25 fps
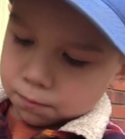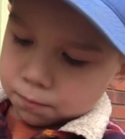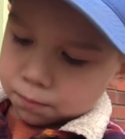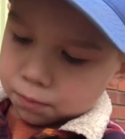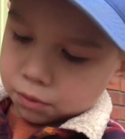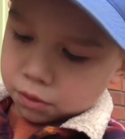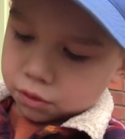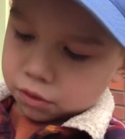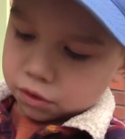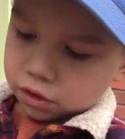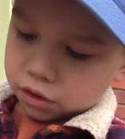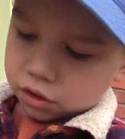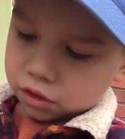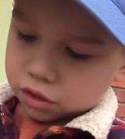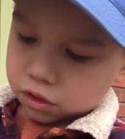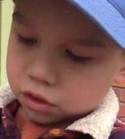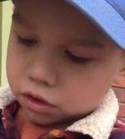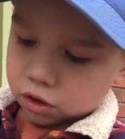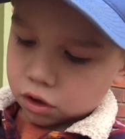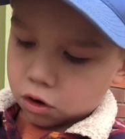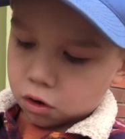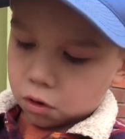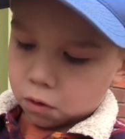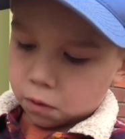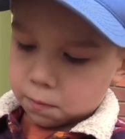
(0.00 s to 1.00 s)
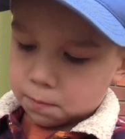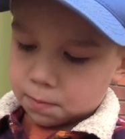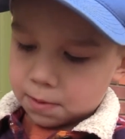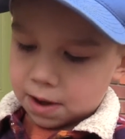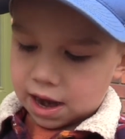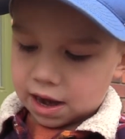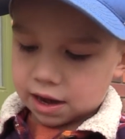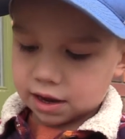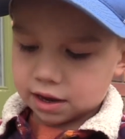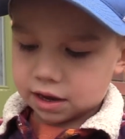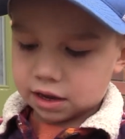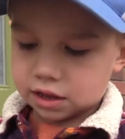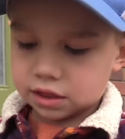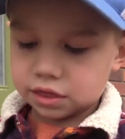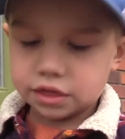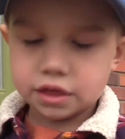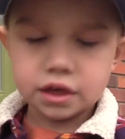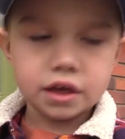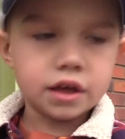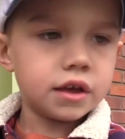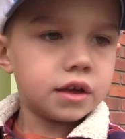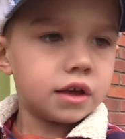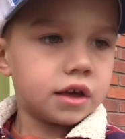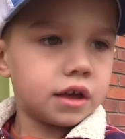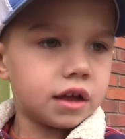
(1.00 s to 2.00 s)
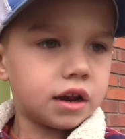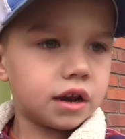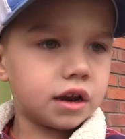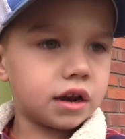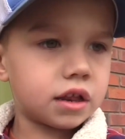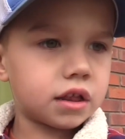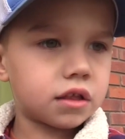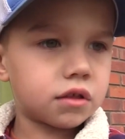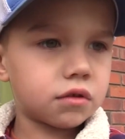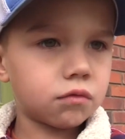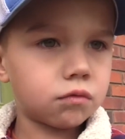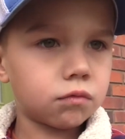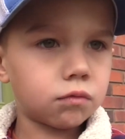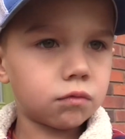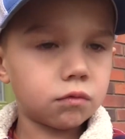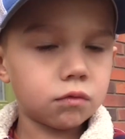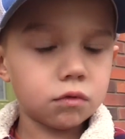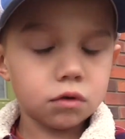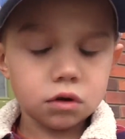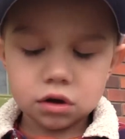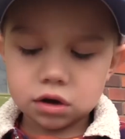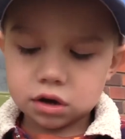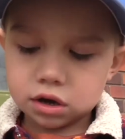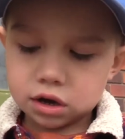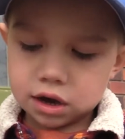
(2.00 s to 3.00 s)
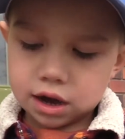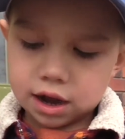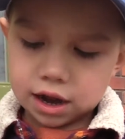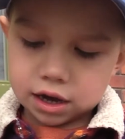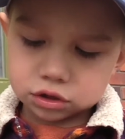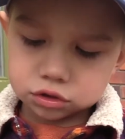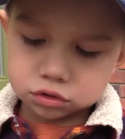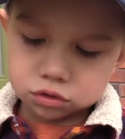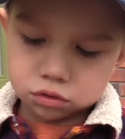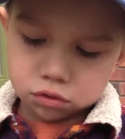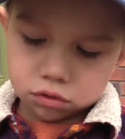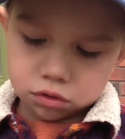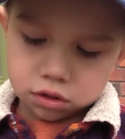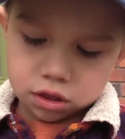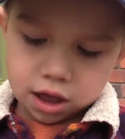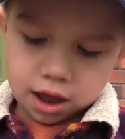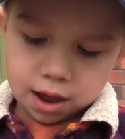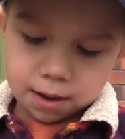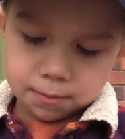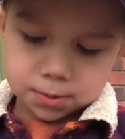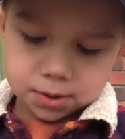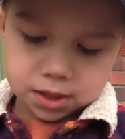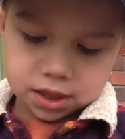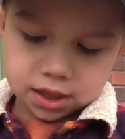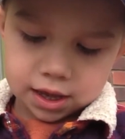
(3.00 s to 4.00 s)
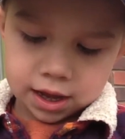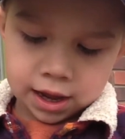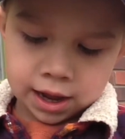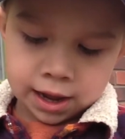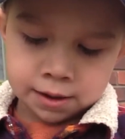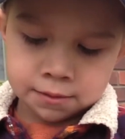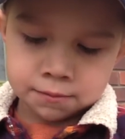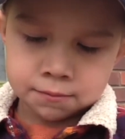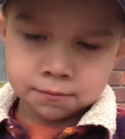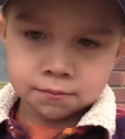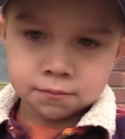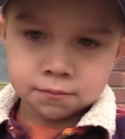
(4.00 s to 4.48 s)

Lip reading: put this toad back in its natural habitat.